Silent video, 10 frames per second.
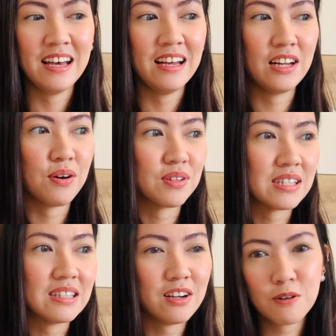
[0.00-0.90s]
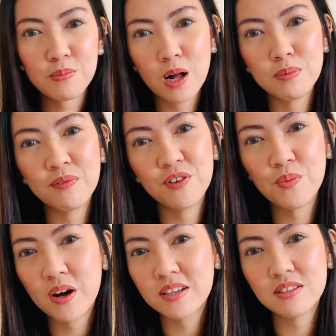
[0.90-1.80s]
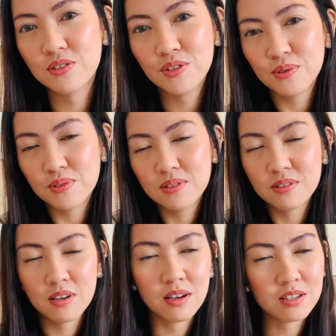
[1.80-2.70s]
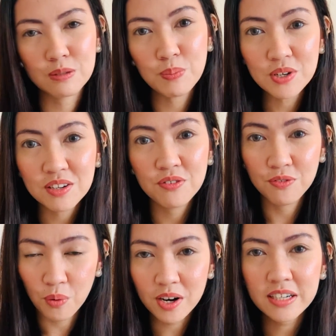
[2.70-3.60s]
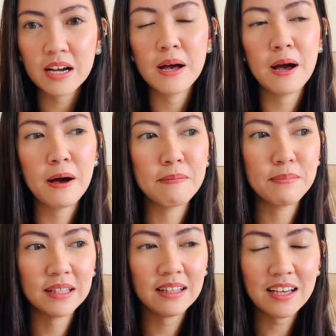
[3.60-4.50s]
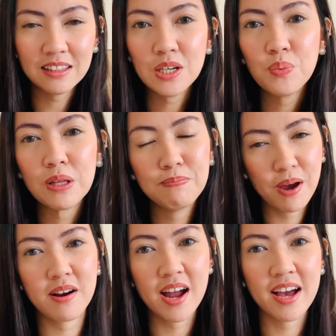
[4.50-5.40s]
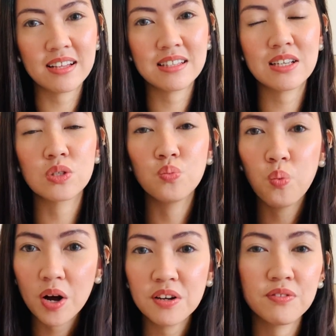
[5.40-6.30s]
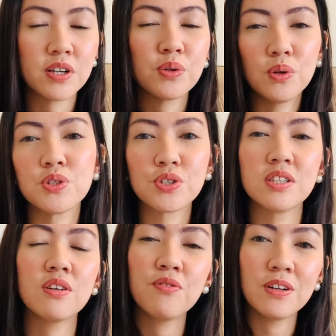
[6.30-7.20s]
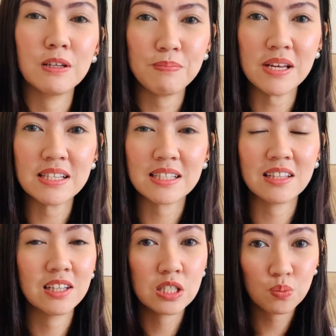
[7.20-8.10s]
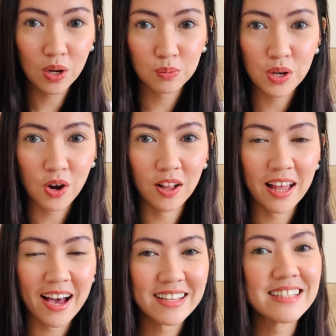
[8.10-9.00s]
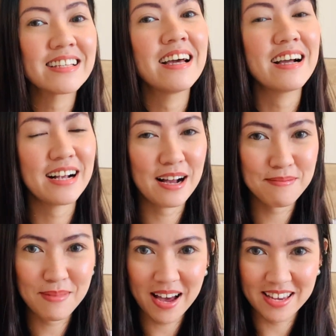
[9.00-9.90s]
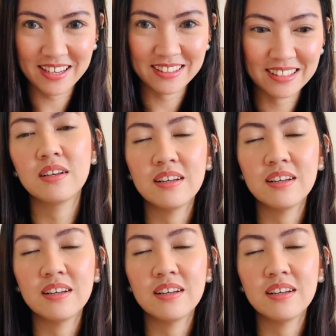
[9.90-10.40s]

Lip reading: Now, it's not a problem if you wanted to use a spoon and fork, but eating with bare hands is one of our culture in the Philippines, and that's what we call as kamayan.